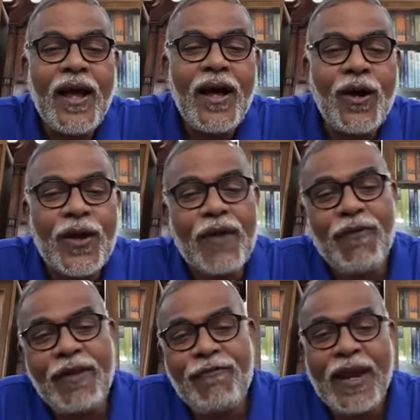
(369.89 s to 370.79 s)
Okay,
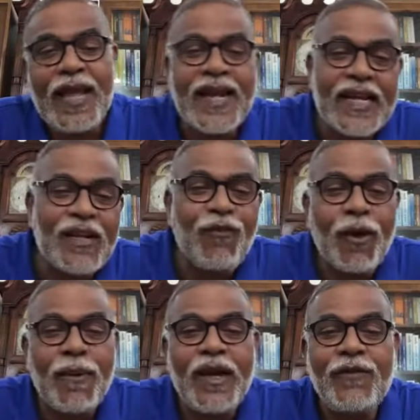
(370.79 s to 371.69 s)
when, when I get the
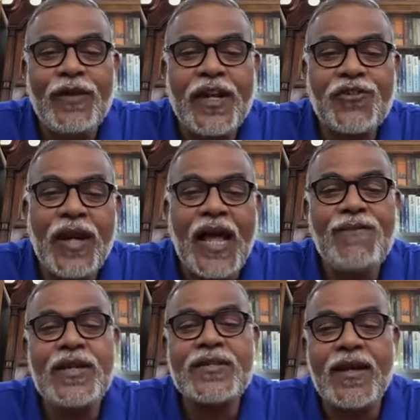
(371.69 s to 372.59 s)
formal invitation, I
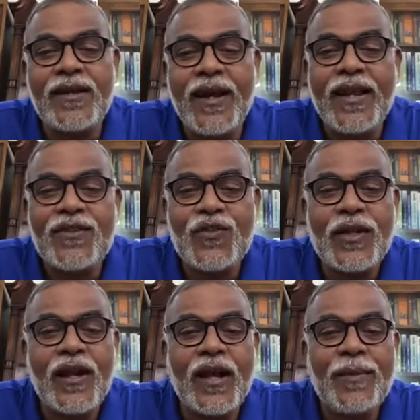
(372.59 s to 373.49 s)
will certainly
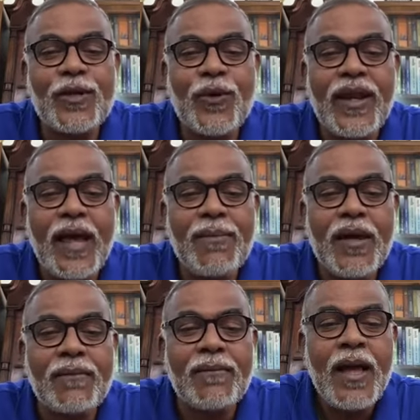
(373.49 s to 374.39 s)
consider coming to
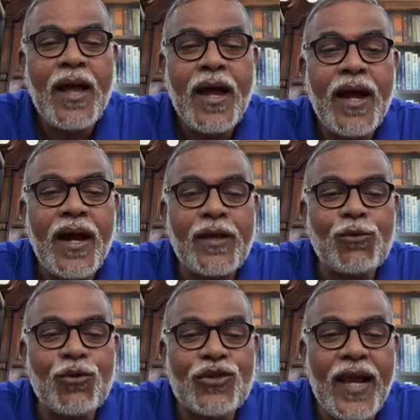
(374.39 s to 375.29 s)
NIBM. Uh,
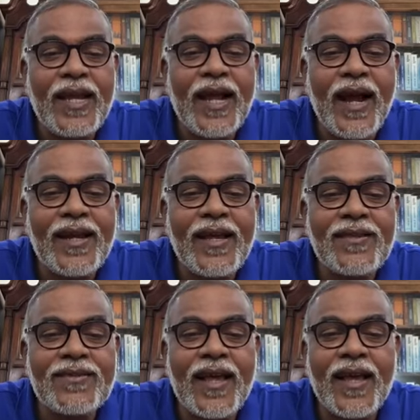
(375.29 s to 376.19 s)
Trushali Ghate
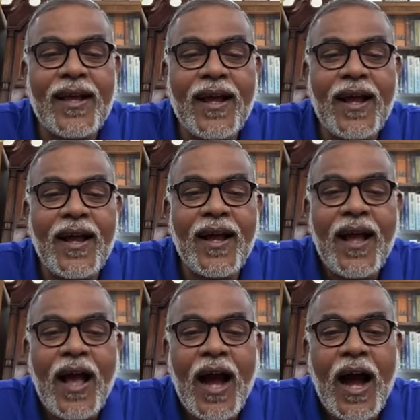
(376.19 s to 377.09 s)
is saying, uh,
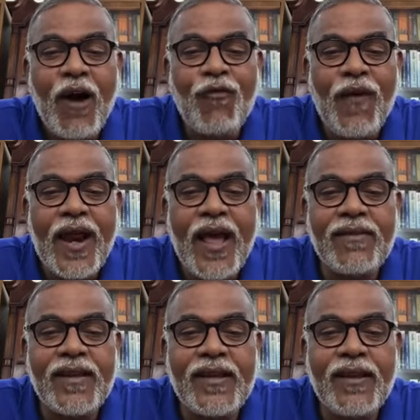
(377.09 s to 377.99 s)
how far has
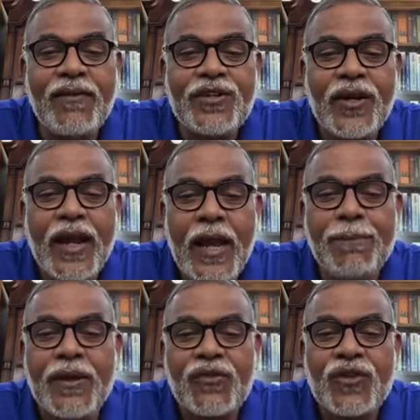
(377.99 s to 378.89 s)
reservation
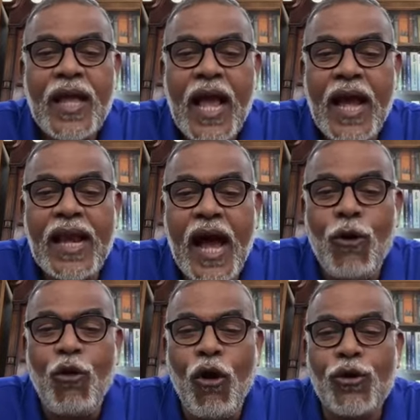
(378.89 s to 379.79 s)
helped us? And how
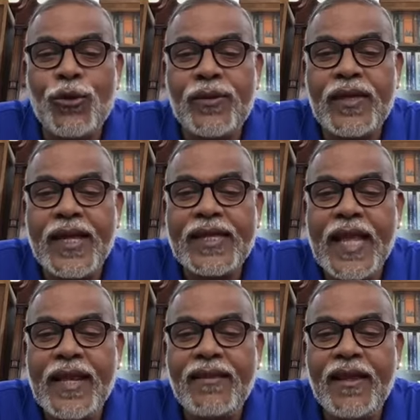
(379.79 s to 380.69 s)
long do you think there
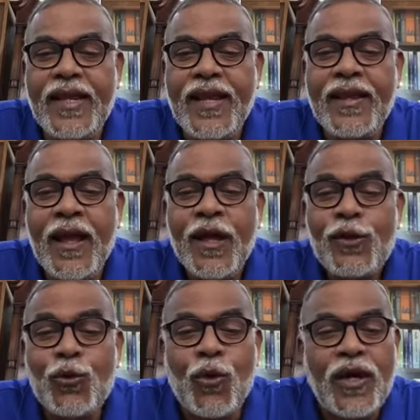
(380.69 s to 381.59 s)
is a need
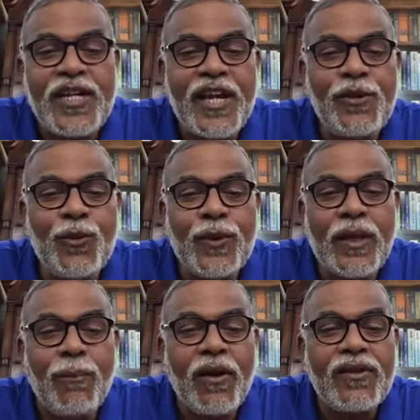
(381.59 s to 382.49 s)
to continue with the
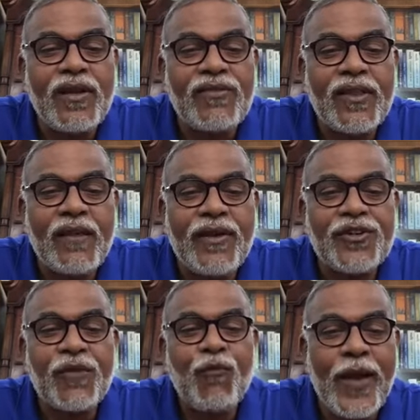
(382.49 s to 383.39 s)
policy of
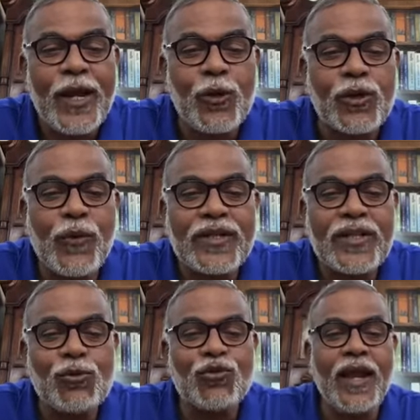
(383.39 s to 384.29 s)
reservation? Very good question,
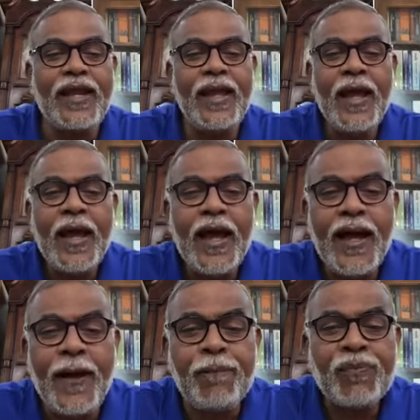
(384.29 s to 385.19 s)
Trushali.
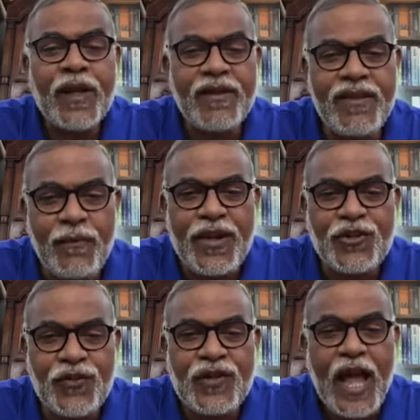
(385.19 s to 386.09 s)
Um,
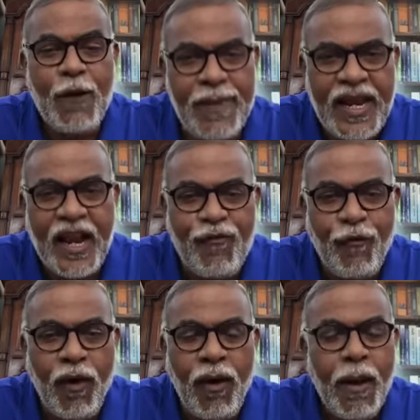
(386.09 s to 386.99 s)
reservations have been
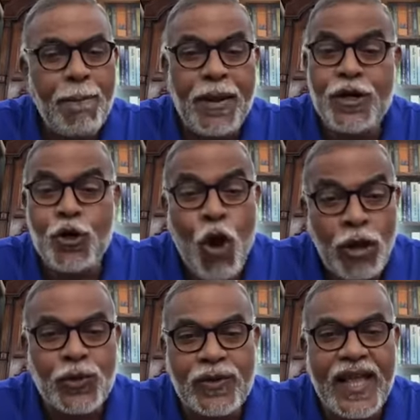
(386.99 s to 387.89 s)
helpful, but
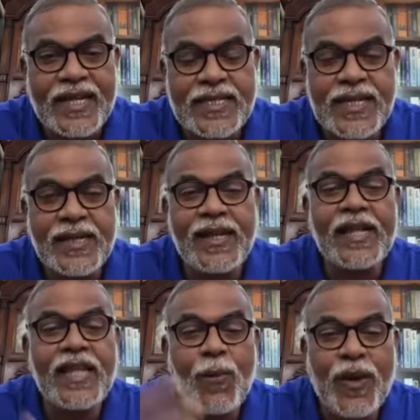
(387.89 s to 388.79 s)
not to the extent
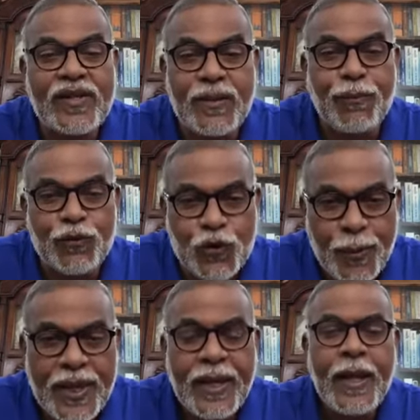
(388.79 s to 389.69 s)
that they were supposed to be.